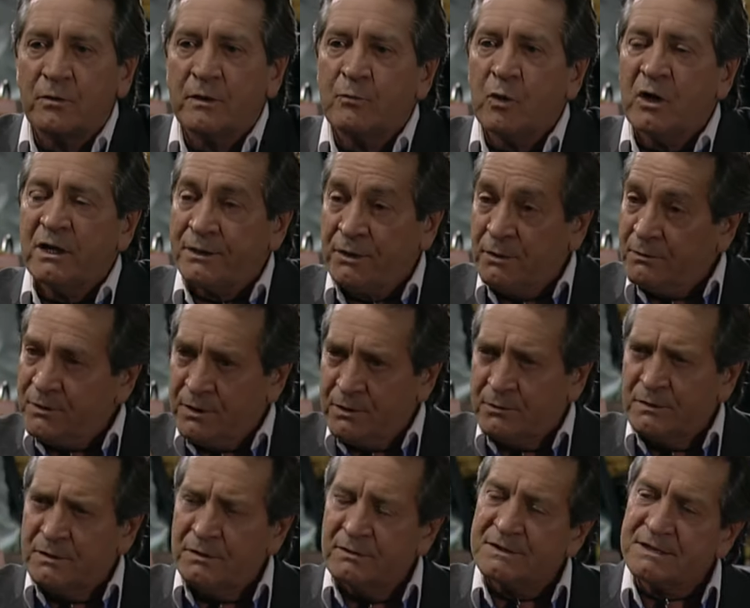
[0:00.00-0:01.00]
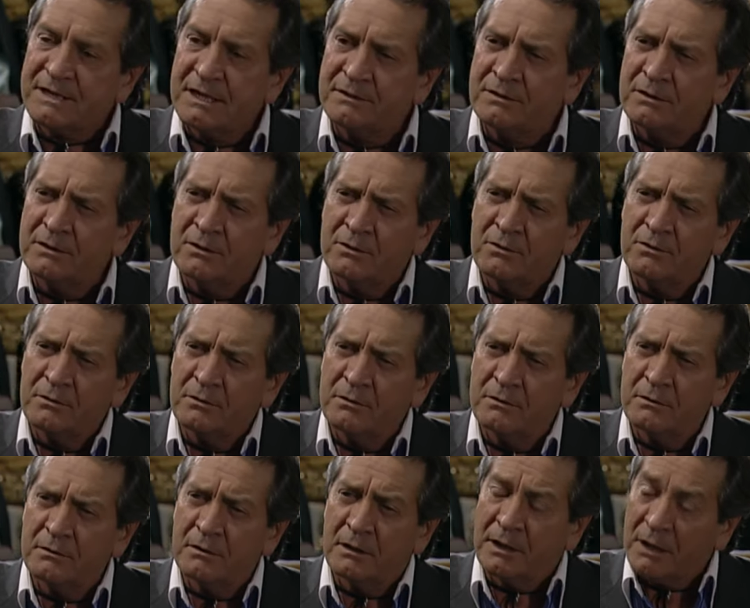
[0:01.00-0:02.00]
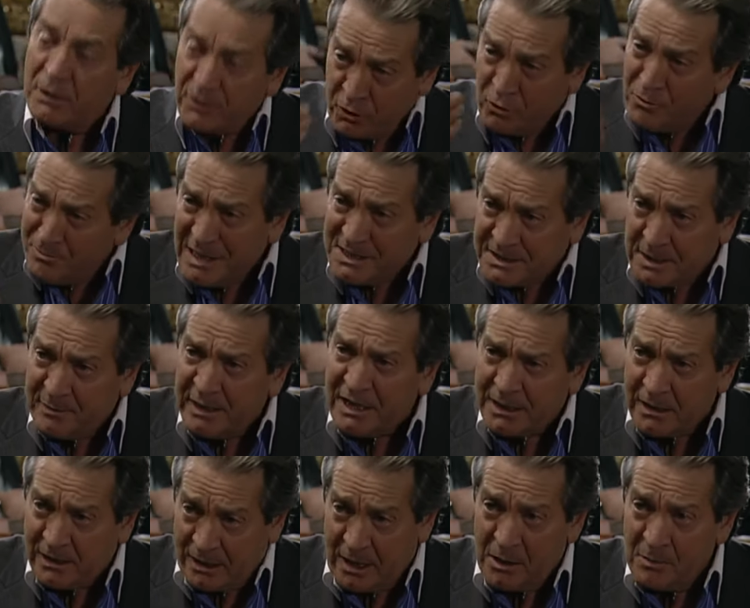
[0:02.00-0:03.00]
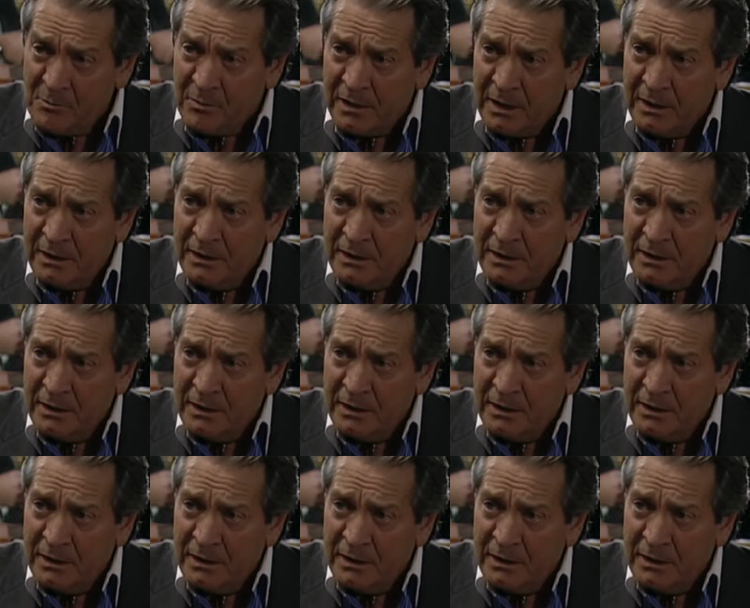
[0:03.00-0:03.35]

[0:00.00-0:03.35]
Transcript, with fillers: Well, you, you, you said that you, you met him in a club,